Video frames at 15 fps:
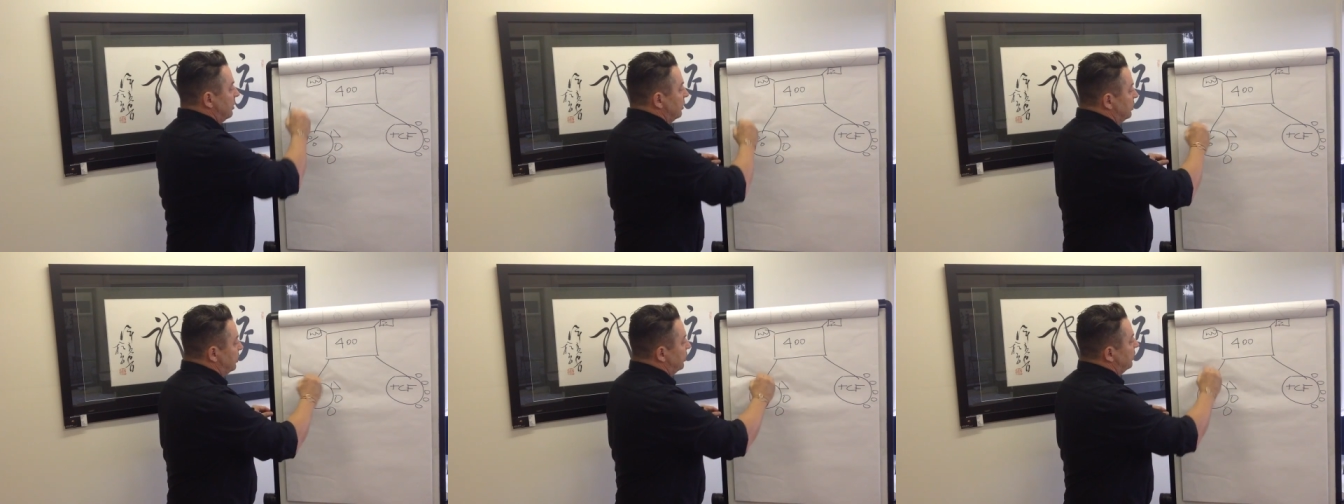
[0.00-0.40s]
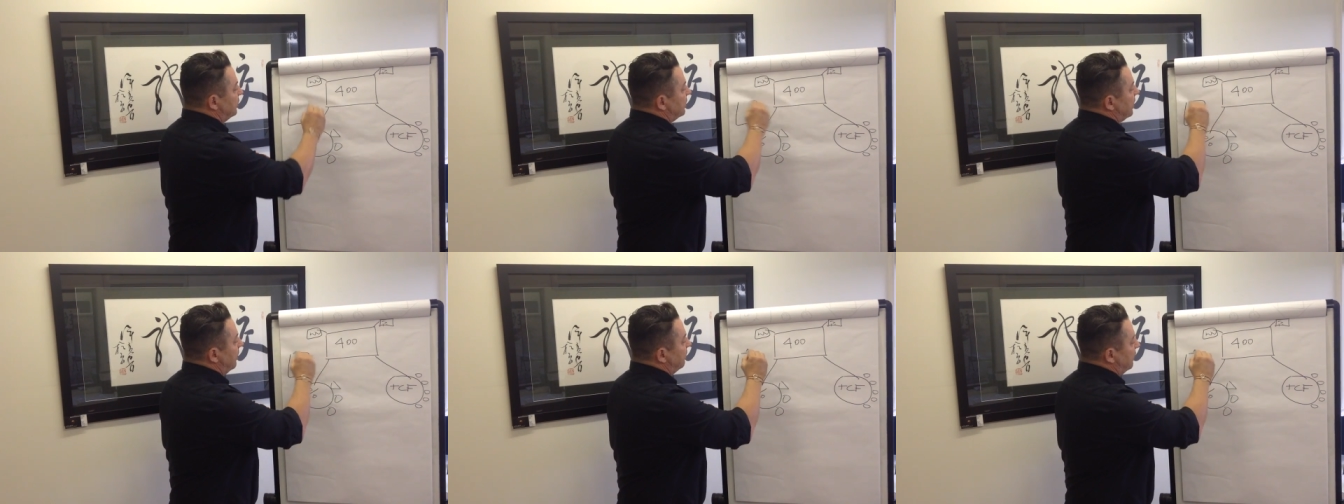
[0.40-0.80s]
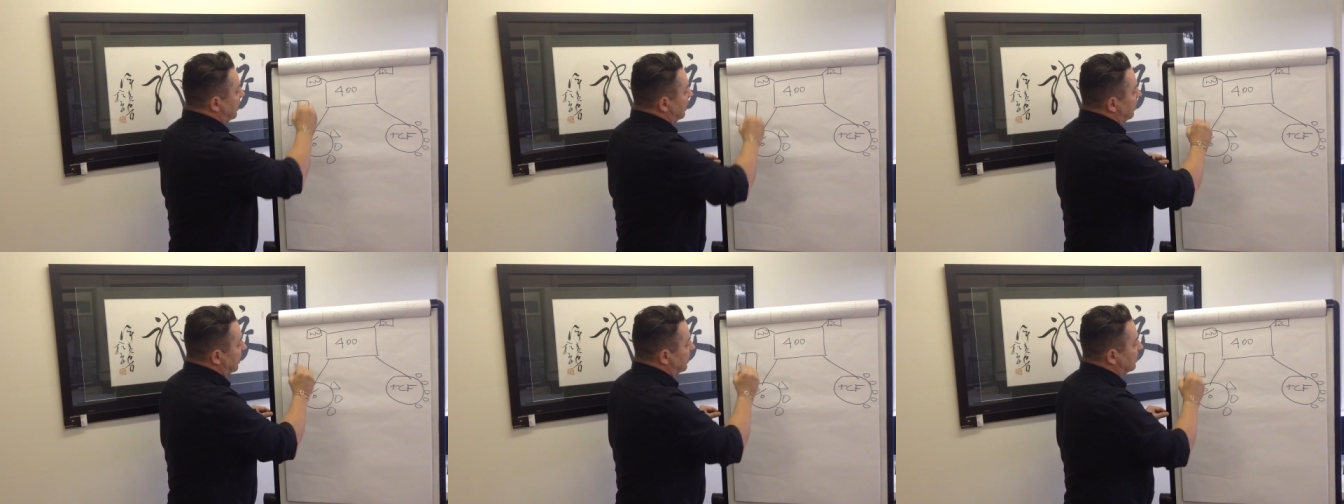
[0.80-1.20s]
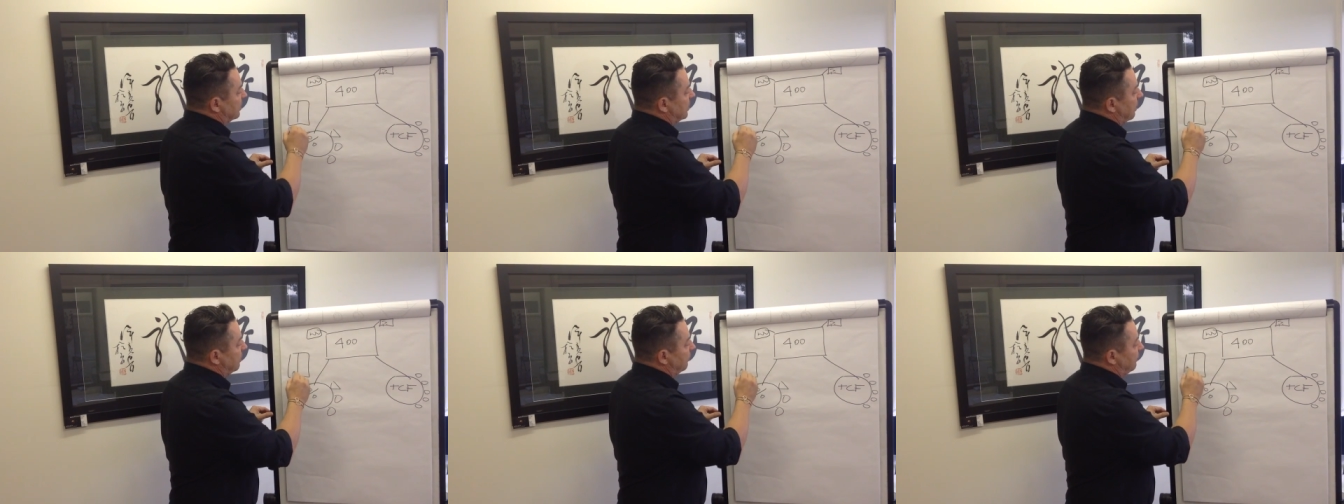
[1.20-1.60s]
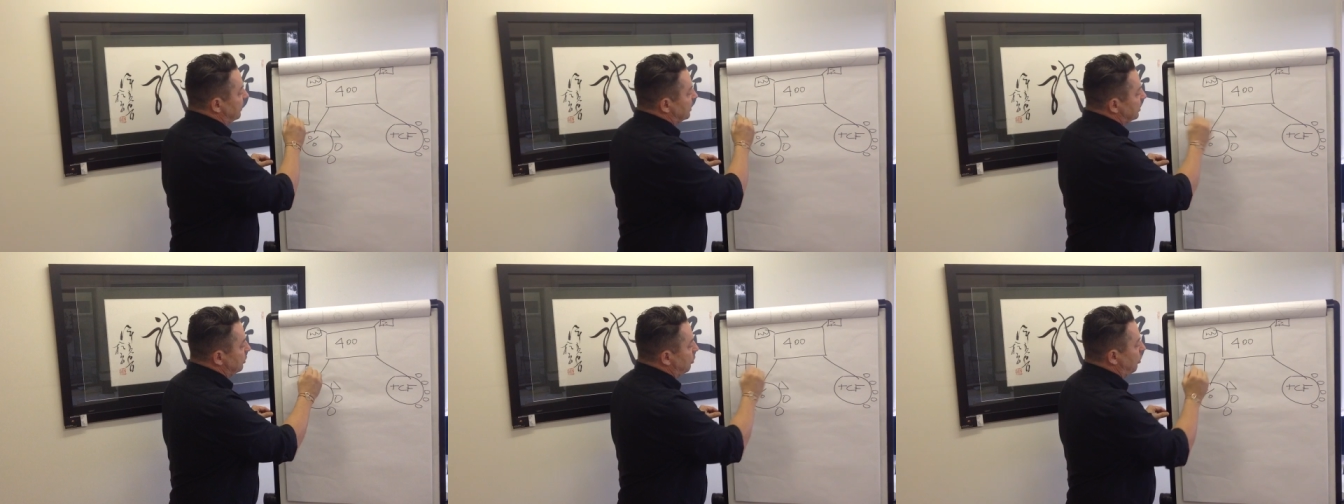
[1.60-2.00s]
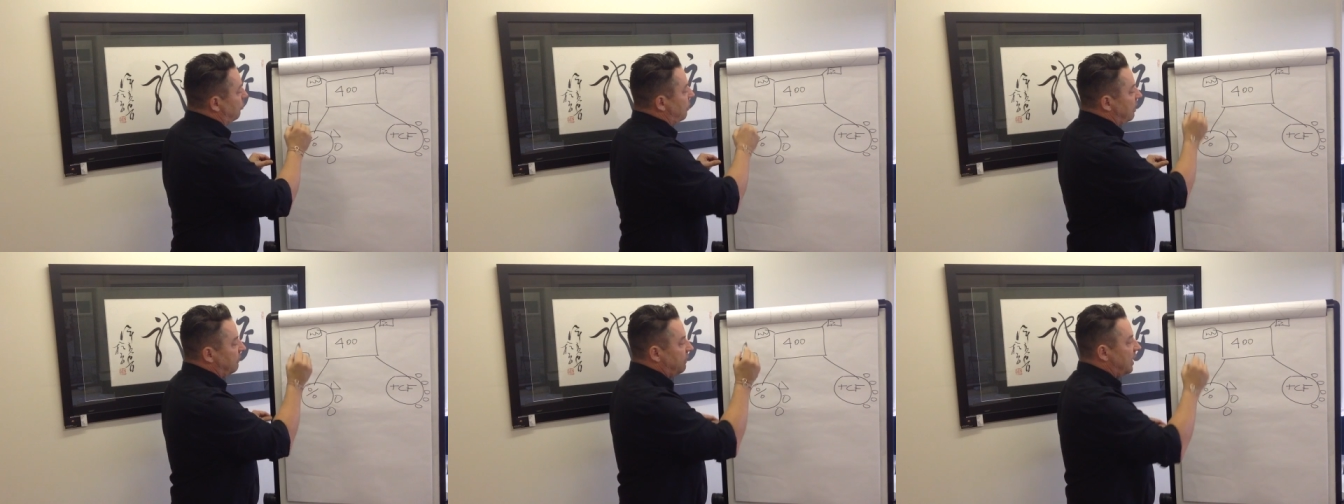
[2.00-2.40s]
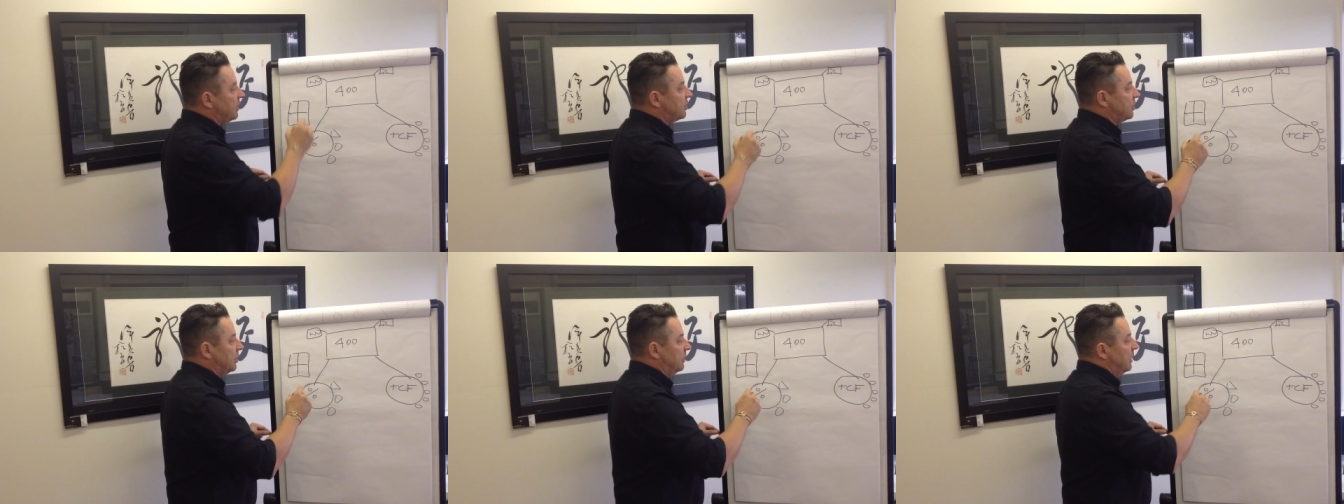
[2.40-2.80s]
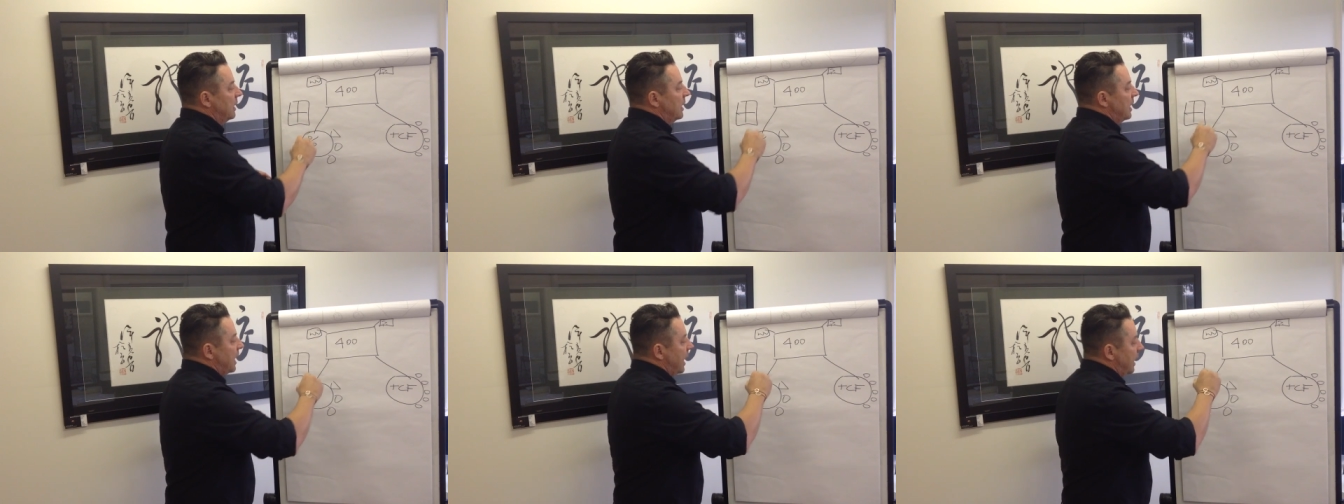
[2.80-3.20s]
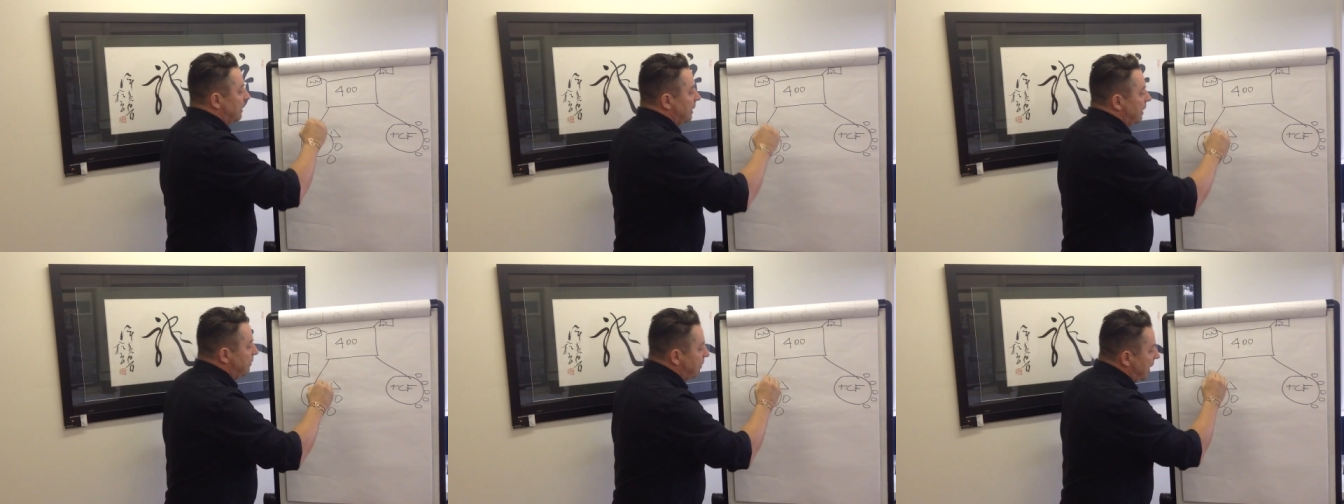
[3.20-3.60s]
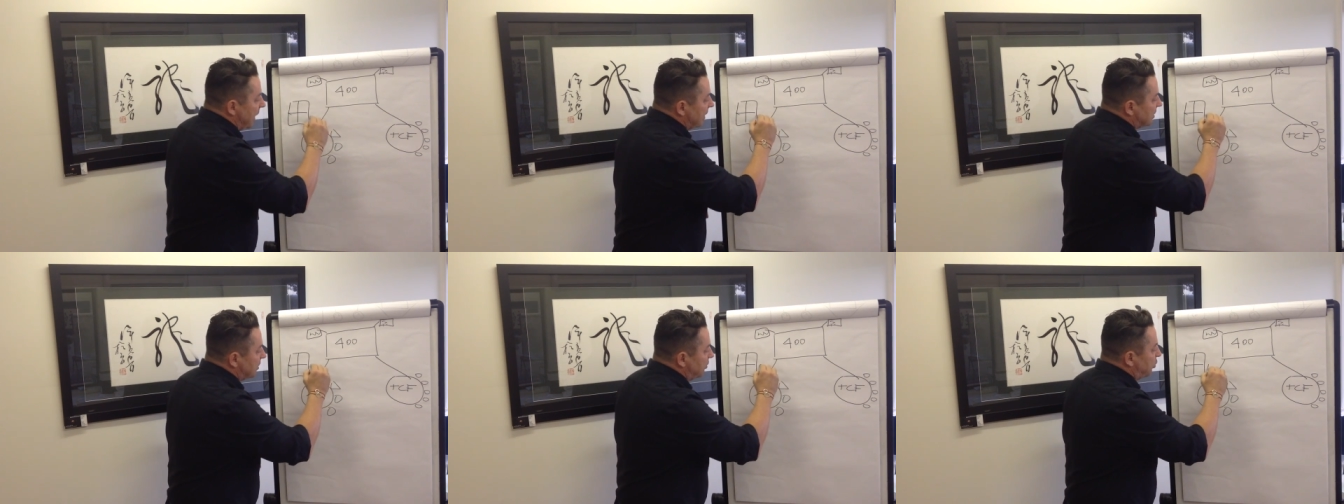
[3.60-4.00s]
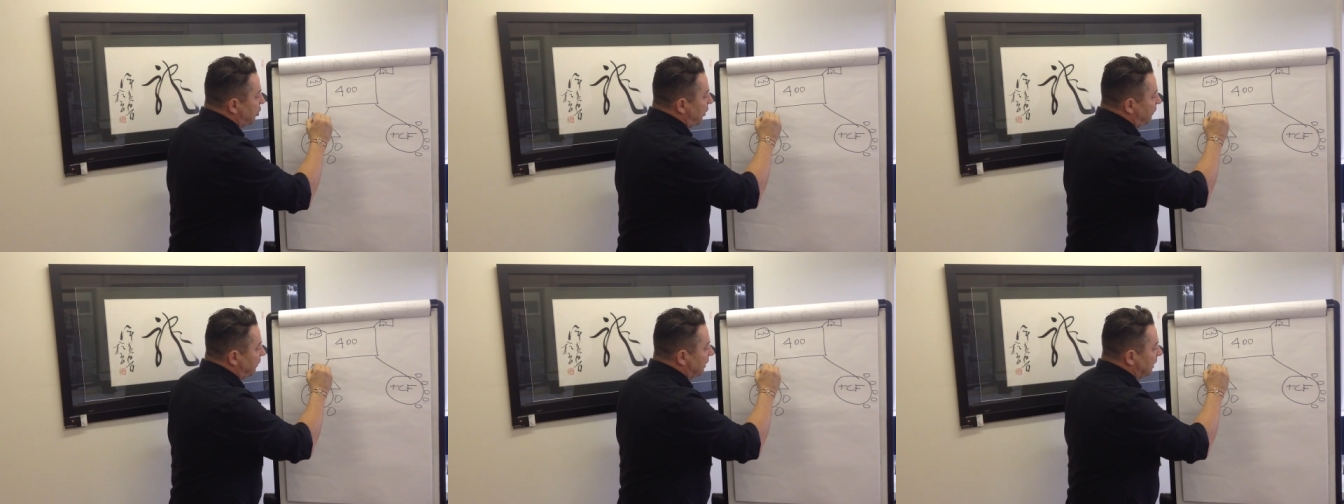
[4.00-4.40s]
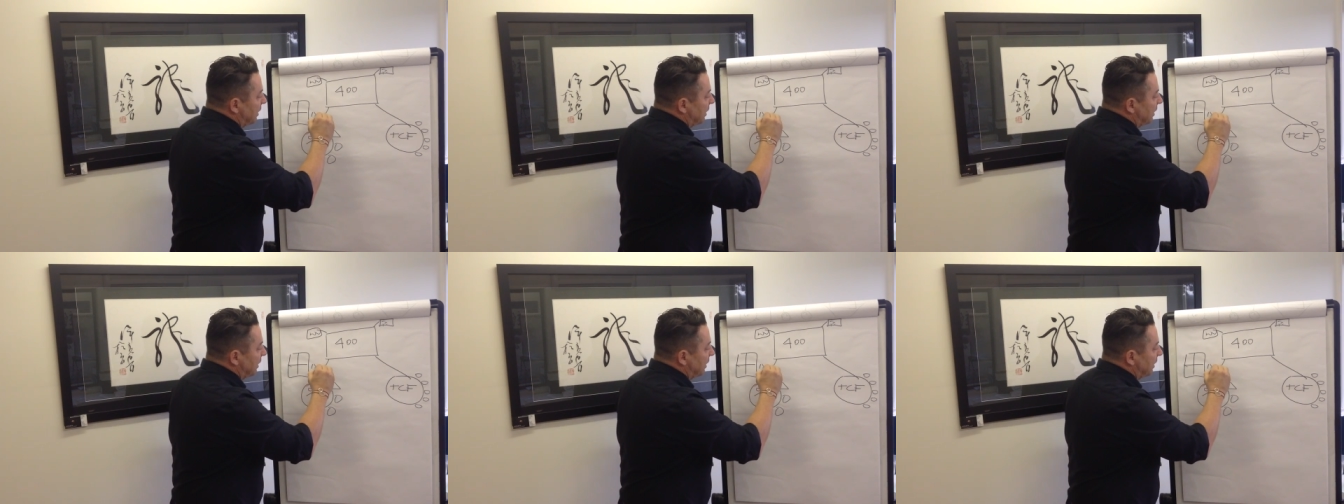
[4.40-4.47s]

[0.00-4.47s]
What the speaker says: do something like a subdivision or a renovation, and then make some profit.